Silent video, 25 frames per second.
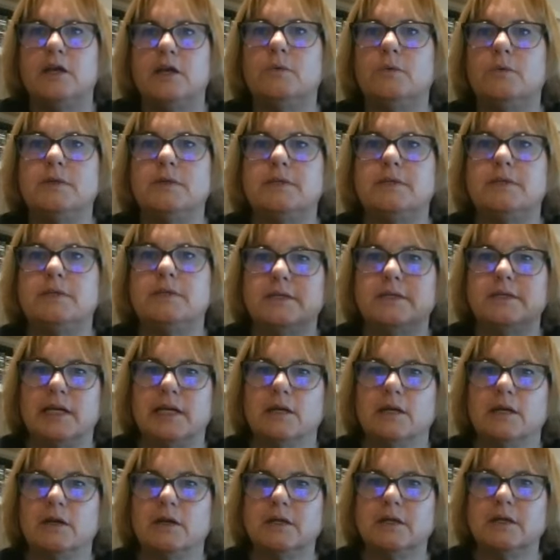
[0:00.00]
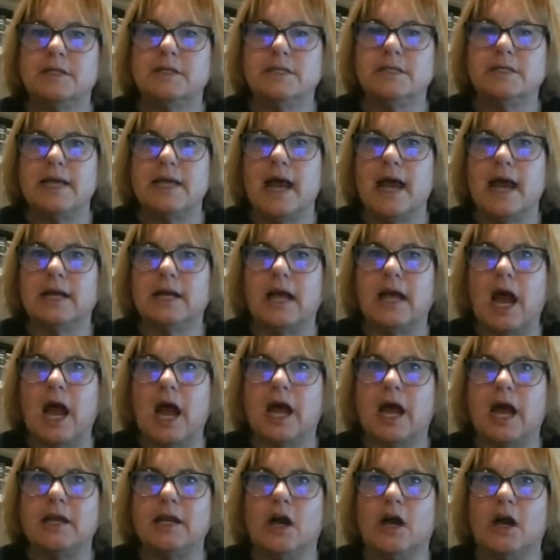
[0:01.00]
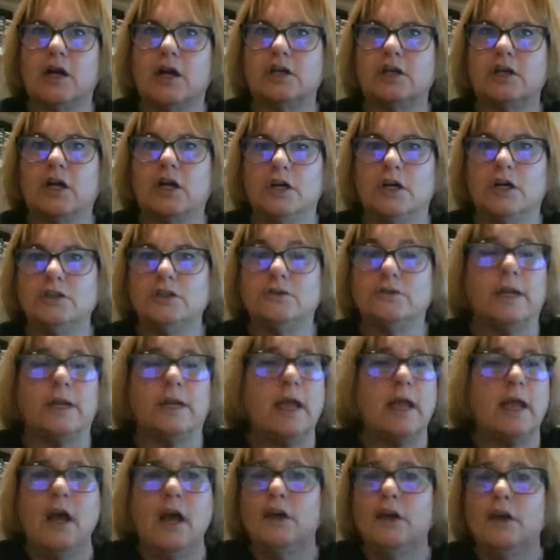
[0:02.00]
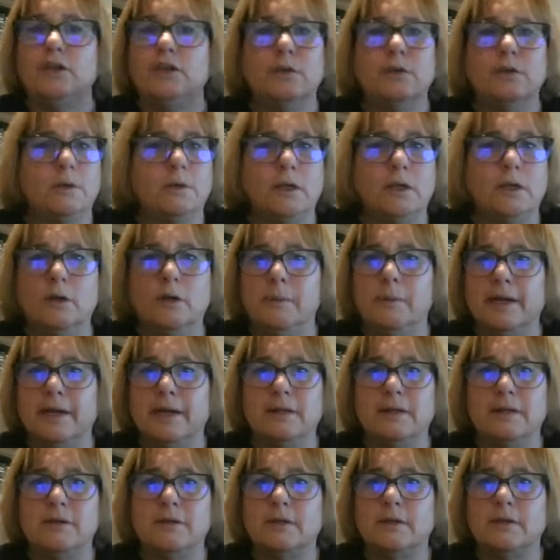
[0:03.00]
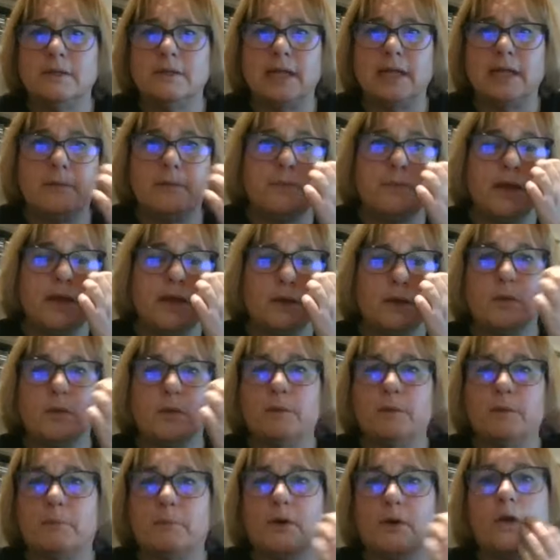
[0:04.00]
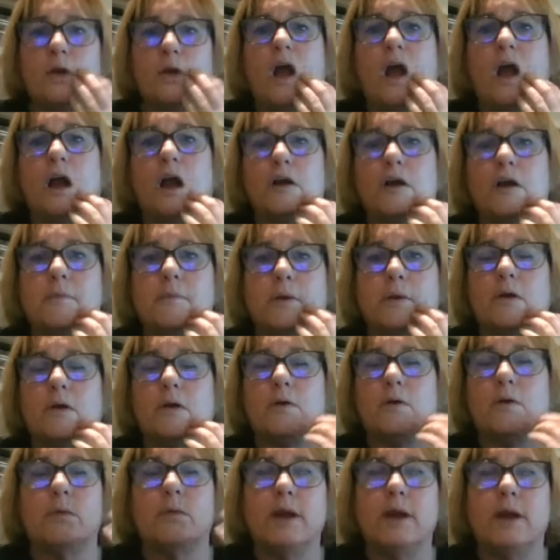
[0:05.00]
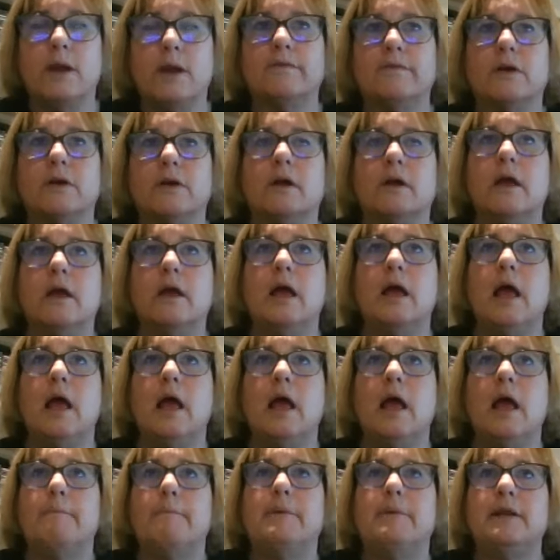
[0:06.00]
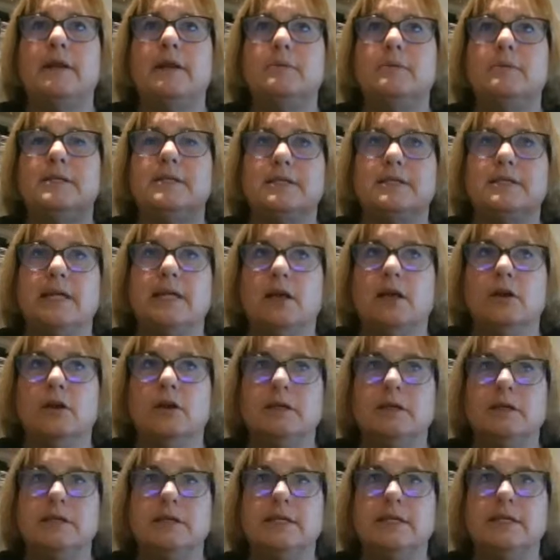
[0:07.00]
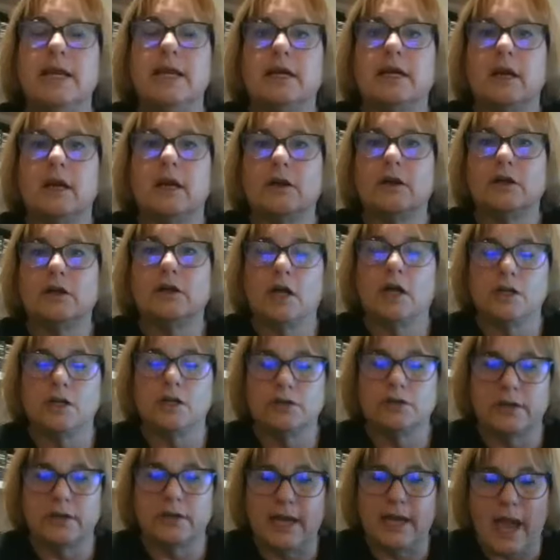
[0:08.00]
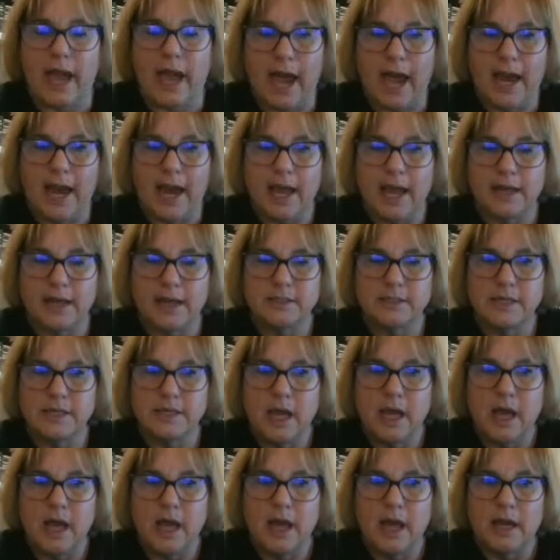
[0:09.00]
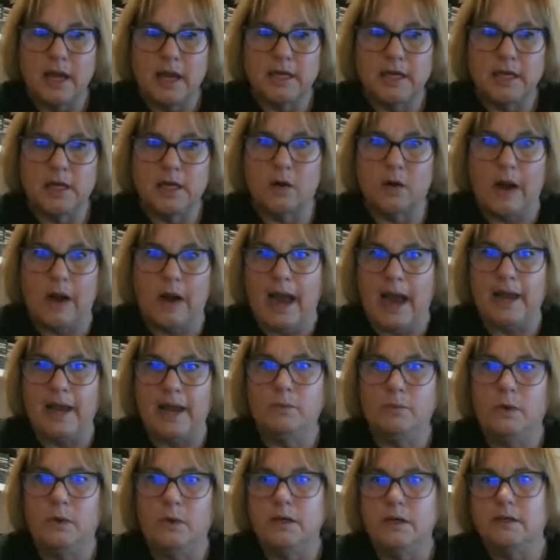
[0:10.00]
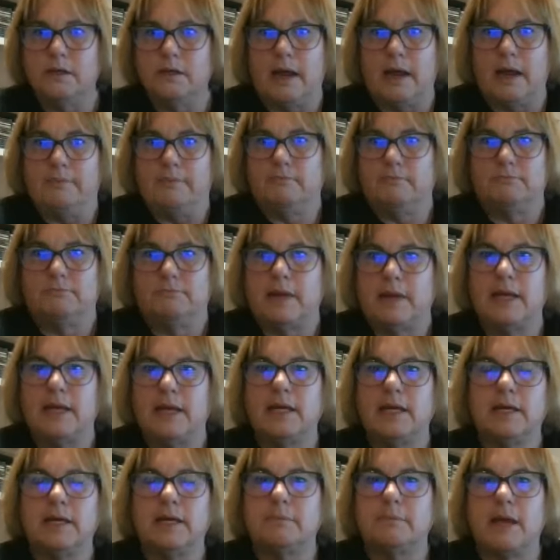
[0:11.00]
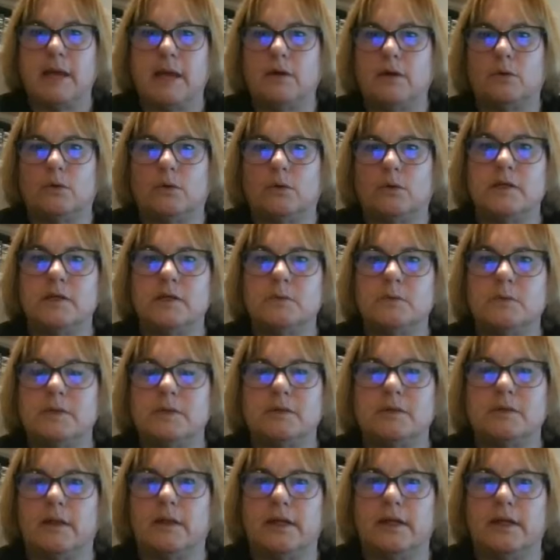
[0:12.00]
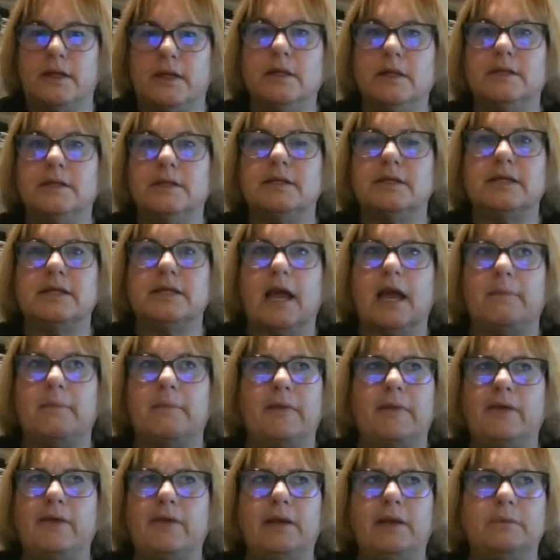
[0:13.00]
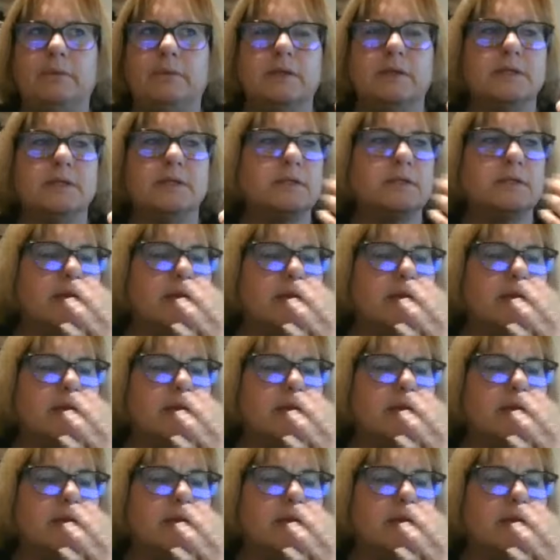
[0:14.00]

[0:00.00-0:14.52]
was this terrorist attack on our country. You can go back and do the same thing with Pearl Harbor or whatever, but it was a terrorist attack on our country. And, my oldest was little at the time. I think he was,